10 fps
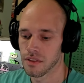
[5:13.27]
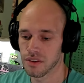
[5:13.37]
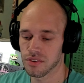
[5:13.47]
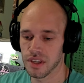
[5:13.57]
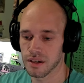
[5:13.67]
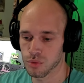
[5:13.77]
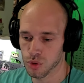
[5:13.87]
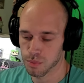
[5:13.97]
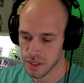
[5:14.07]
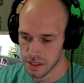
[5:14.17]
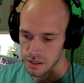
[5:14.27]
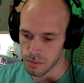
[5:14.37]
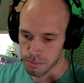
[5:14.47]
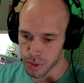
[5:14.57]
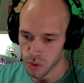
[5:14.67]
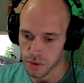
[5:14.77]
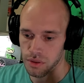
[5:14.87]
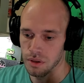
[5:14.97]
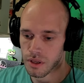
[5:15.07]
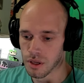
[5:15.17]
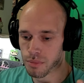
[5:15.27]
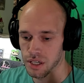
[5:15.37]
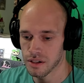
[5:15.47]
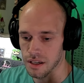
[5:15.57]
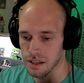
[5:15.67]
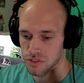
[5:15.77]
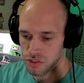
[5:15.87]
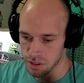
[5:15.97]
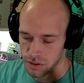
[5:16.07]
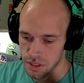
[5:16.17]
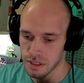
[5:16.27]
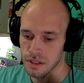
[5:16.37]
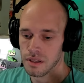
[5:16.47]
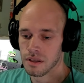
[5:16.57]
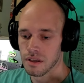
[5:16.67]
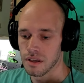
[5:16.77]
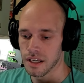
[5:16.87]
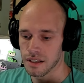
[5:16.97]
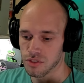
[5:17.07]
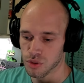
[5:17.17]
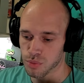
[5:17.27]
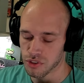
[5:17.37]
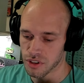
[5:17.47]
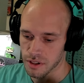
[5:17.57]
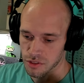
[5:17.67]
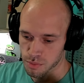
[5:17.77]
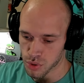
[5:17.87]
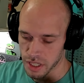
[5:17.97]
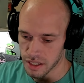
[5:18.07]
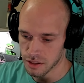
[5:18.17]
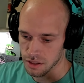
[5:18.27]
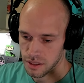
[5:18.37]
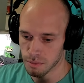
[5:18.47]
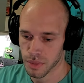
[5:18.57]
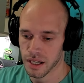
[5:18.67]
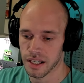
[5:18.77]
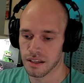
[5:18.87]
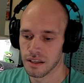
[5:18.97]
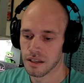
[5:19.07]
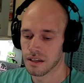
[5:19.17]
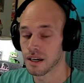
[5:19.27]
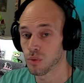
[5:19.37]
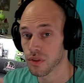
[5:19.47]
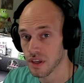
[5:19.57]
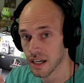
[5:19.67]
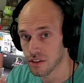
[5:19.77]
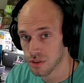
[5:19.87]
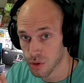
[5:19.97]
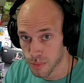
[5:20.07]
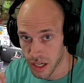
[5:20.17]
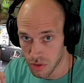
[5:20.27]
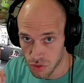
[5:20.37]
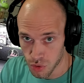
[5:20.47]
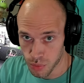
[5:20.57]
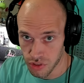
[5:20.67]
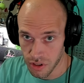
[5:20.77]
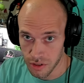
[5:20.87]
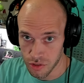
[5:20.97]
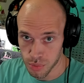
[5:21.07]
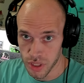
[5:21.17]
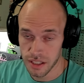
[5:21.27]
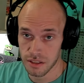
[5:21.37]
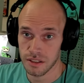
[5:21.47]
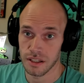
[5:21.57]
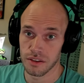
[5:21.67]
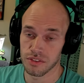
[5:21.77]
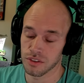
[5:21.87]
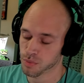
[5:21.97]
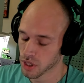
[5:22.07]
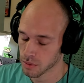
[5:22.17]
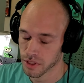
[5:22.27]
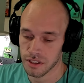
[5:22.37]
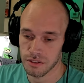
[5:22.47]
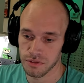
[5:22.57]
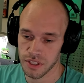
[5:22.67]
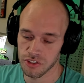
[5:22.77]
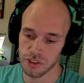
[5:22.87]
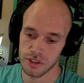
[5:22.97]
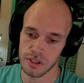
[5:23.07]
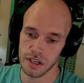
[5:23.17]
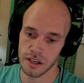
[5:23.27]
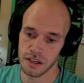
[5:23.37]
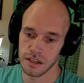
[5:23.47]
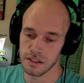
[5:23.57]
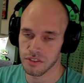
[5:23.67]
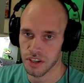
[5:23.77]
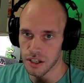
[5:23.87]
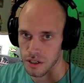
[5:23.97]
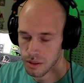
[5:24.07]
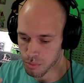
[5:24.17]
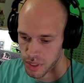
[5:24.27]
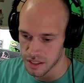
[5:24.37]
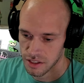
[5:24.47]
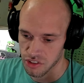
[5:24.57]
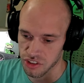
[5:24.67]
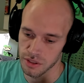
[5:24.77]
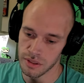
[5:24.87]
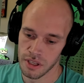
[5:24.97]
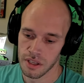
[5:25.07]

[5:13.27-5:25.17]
This set will be both Paradise Dragona and Supercharged Breaker combined. Now, one thing I do know about Supercharged Breaker is it's probably going to feature uh, a Terra Pikachu.